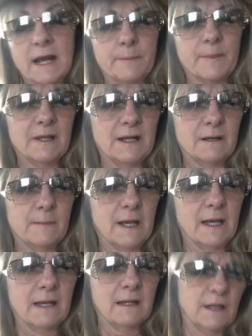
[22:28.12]
up a little
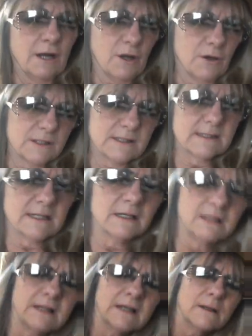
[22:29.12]
bit. It's
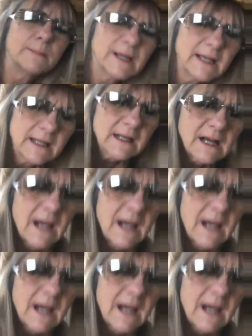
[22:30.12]
still a little bit